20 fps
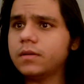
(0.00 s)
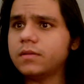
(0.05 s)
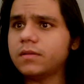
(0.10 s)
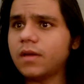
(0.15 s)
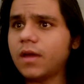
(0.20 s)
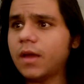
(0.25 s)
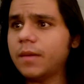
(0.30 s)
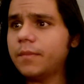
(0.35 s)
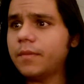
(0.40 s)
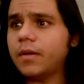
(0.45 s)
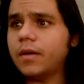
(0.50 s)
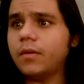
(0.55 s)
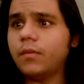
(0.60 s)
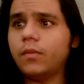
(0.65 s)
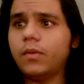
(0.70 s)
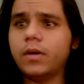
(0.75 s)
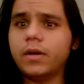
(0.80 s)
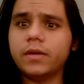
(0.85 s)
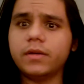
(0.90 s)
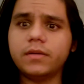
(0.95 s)
time I
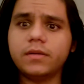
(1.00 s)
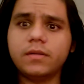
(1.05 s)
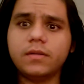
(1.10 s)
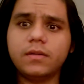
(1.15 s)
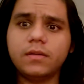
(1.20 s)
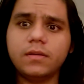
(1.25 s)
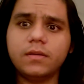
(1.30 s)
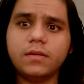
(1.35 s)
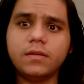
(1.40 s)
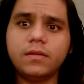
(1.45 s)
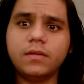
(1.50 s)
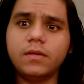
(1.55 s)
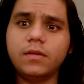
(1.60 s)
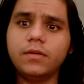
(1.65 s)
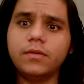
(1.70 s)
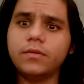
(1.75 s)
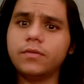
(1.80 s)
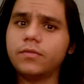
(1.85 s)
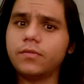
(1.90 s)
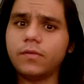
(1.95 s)
want to
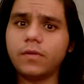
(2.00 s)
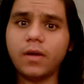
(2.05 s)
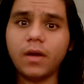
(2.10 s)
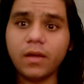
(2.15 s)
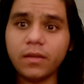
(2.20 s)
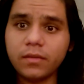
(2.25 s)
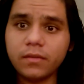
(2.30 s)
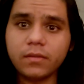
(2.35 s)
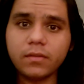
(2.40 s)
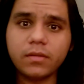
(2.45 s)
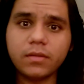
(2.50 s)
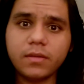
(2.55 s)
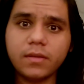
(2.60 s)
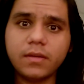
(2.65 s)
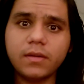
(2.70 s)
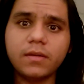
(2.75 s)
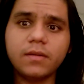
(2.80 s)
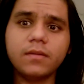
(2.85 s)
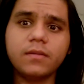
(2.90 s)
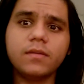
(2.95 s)
use for other
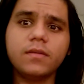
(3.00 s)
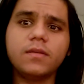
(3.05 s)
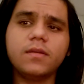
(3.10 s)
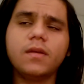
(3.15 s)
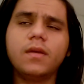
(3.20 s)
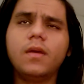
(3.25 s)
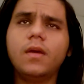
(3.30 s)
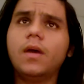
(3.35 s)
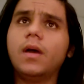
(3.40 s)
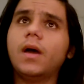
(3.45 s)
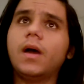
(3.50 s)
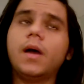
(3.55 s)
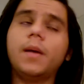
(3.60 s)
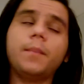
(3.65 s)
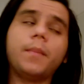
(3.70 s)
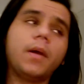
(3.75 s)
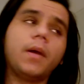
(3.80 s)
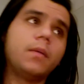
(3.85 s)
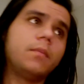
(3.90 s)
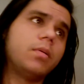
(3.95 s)
things.
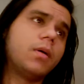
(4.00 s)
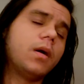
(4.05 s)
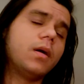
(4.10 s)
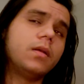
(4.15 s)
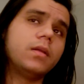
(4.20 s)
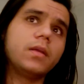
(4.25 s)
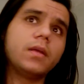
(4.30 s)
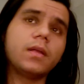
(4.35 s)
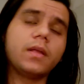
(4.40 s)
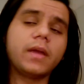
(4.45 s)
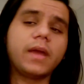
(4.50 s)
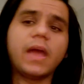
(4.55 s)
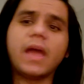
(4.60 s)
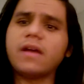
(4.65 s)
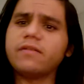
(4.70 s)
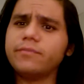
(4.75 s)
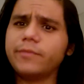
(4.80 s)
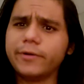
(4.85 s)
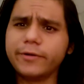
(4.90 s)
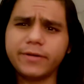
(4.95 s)
Um, I probably like I
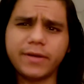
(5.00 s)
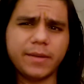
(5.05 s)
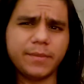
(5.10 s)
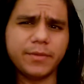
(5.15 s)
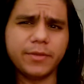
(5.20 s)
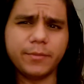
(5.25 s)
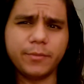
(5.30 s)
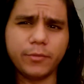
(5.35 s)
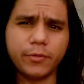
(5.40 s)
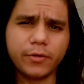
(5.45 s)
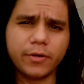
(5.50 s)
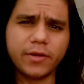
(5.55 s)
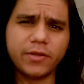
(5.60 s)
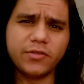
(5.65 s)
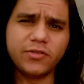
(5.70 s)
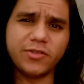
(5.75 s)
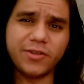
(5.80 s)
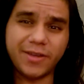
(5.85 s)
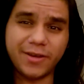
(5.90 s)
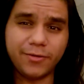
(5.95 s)
have more time in the
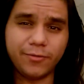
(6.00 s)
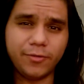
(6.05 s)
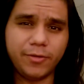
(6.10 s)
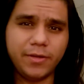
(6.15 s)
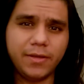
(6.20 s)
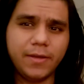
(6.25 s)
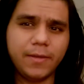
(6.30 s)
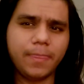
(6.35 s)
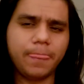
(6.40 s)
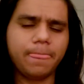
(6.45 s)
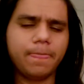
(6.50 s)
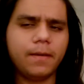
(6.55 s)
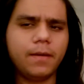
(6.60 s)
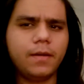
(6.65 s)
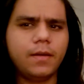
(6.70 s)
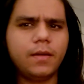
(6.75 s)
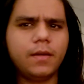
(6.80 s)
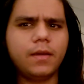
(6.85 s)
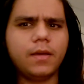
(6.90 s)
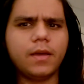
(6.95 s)
morning generally,
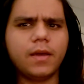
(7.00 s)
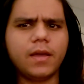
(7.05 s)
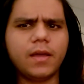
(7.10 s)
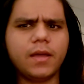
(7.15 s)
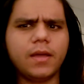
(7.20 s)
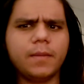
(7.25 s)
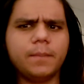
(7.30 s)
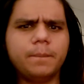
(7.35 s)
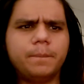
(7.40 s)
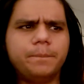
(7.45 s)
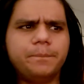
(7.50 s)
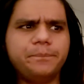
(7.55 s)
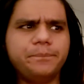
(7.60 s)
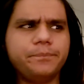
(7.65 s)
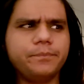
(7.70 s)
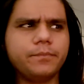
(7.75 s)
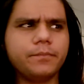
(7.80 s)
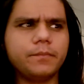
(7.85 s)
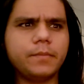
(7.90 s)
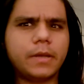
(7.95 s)
um,
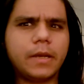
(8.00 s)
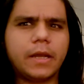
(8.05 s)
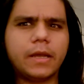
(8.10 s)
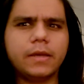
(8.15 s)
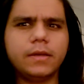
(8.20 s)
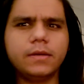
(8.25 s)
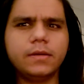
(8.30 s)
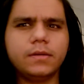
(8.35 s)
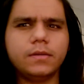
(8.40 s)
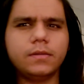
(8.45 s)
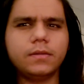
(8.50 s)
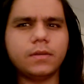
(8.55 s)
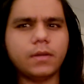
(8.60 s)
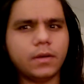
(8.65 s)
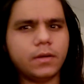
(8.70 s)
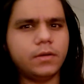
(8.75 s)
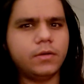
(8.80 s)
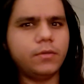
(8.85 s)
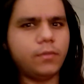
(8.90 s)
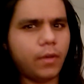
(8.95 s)
but I
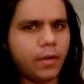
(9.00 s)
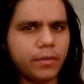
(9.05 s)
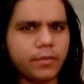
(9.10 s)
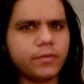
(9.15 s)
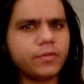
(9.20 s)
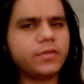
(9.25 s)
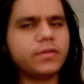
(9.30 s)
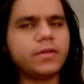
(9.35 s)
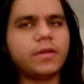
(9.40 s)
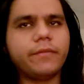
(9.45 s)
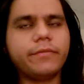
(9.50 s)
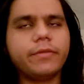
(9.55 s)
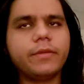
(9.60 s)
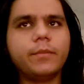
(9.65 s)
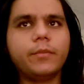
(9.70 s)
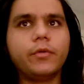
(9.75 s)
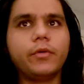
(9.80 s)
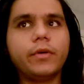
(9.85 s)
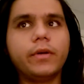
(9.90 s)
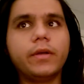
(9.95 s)
I do other stuff in the
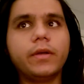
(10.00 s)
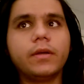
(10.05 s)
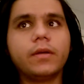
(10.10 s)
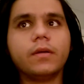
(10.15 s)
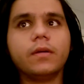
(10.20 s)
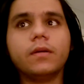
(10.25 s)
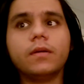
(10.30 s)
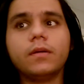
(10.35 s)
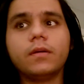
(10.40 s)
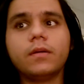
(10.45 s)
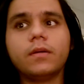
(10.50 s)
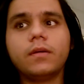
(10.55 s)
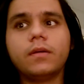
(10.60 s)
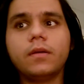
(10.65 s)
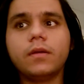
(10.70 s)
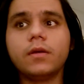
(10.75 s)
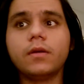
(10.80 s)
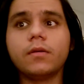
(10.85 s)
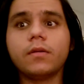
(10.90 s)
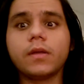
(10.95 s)
morning,
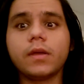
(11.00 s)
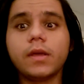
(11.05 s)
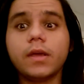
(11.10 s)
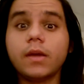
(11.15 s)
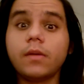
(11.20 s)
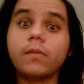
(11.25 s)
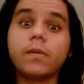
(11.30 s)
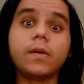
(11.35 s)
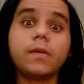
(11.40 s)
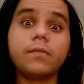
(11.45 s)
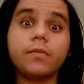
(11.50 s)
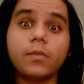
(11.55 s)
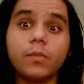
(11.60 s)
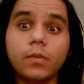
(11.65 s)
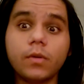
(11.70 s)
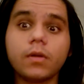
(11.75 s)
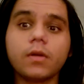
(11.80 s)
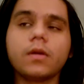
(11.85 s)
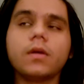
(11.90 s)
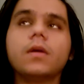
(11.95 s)
you know, like get ready for
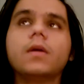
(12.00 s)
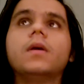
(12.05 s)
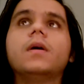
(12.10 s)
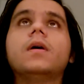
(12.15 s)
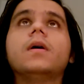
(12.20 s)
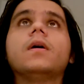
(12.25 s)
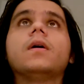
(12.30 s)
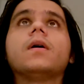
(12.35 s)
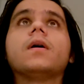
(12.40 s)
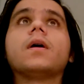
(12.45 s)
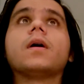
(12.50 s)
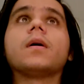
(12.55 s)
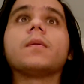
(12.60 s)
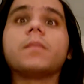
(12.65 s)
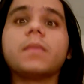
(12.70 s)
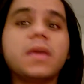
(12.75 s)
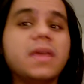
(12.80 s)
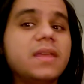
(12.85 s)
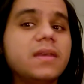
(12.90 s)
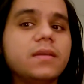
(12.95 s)
work, um,
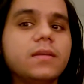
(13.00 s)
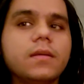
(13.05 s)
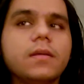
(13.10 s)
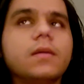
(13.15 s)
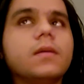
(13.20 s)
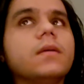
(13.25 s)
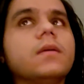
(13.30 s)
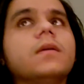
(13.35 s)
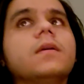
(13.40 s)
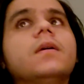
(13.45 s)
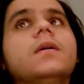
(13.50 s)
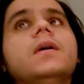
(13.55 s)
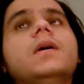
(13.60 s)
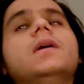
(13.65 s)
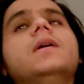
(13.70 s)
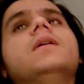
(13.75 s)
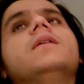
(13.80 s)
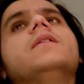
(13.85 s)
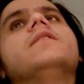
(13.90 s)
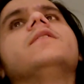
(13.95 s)
eat.
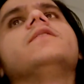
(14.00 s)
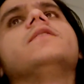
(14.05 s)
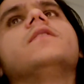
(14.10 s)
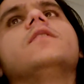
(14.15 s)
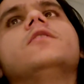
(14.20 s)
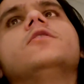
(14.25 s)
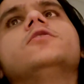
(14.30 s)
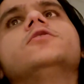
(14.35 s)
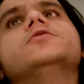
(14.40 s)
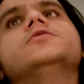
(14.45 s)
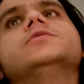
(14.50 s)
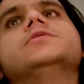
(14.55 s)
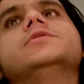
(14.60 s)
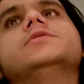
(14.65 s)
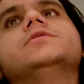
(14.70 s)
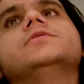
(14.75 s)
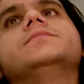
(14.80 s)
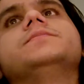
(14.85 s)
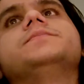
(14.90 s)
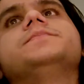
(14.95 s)

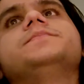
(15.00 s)
So